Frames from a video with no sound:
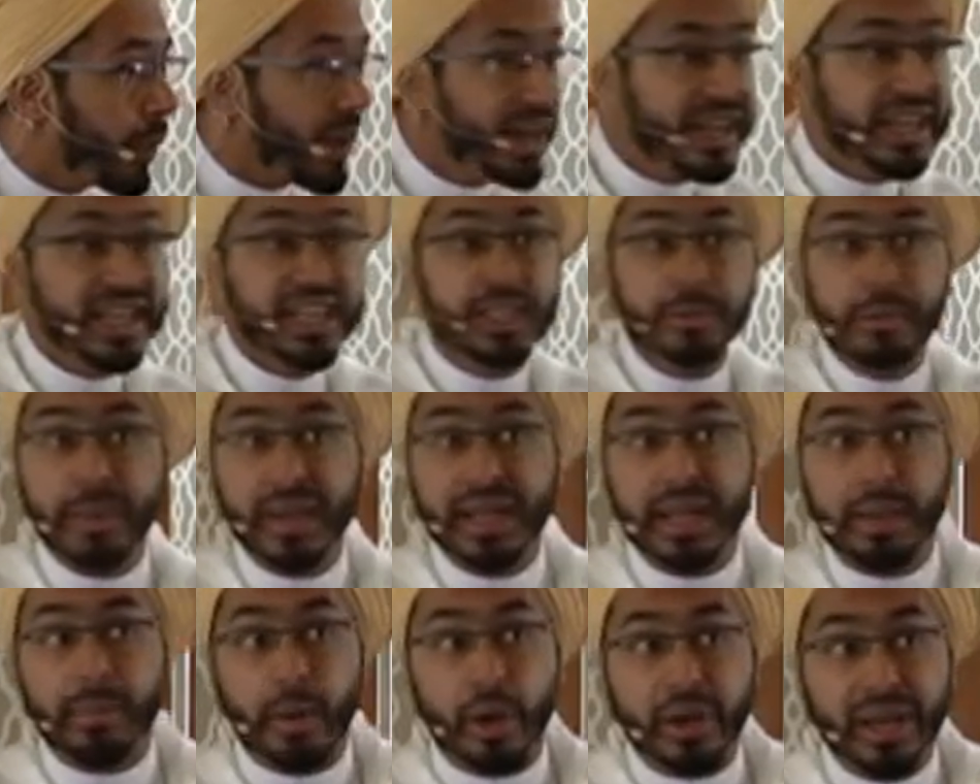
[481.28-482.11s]
What did he
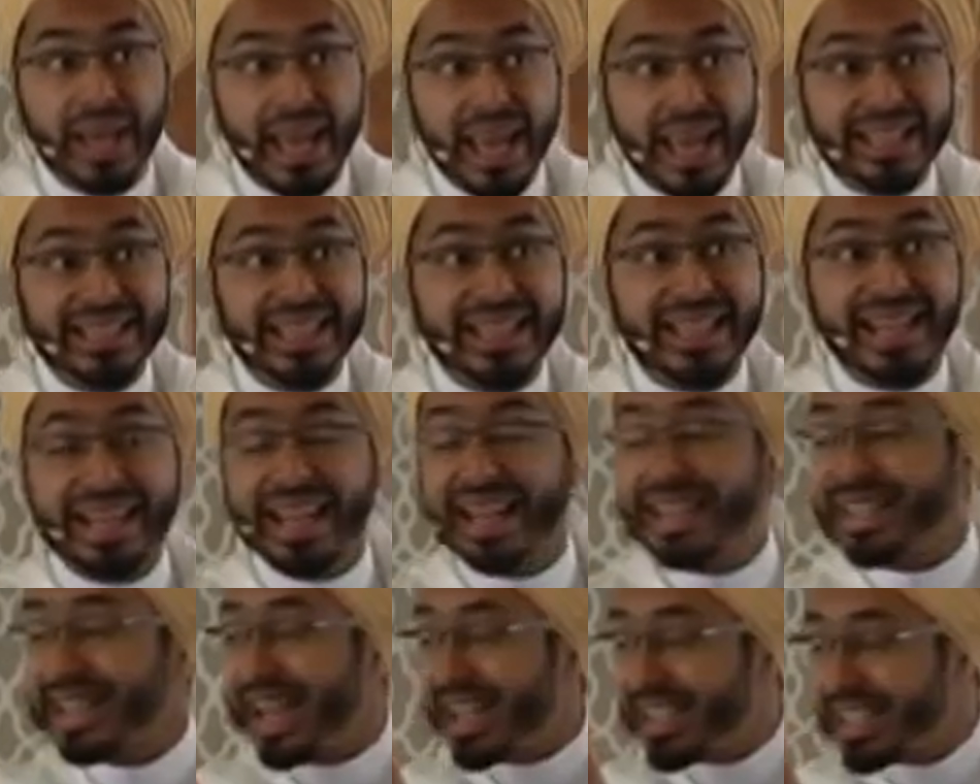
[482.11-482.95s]
speak about? He said the
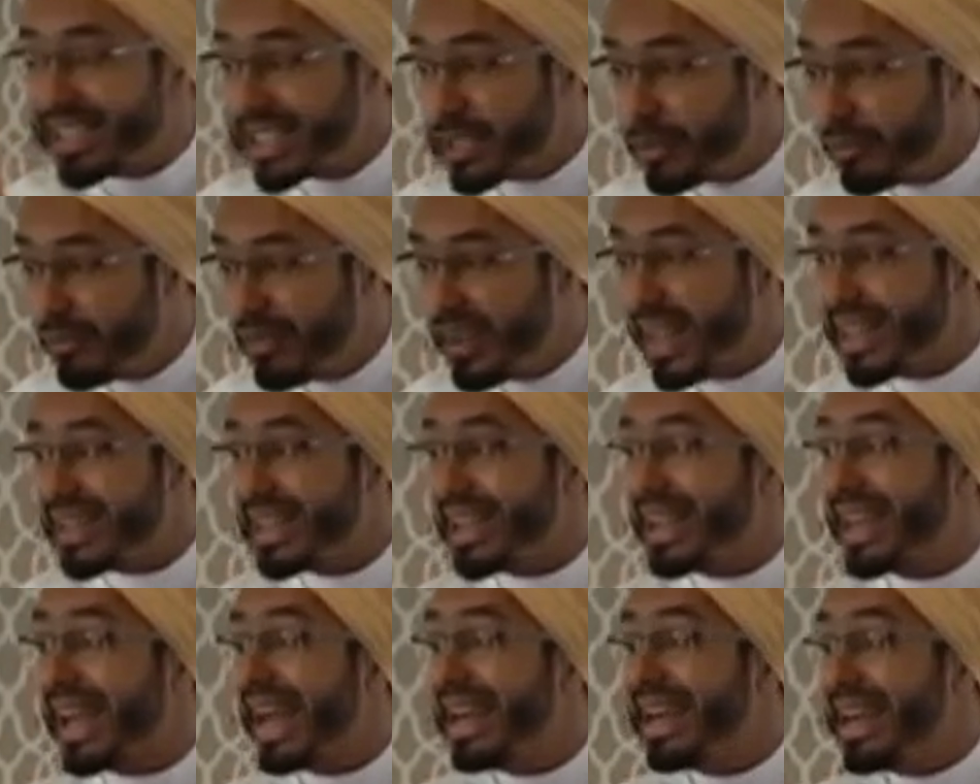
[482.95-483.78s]
catastrophe and the
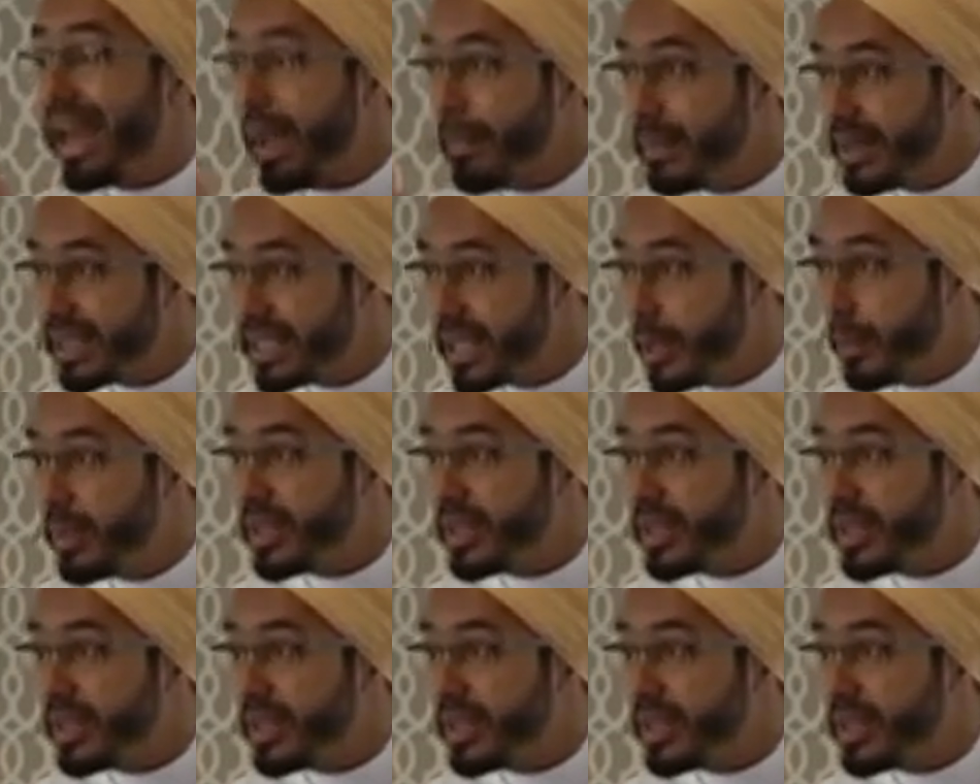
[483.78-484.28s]
calamity,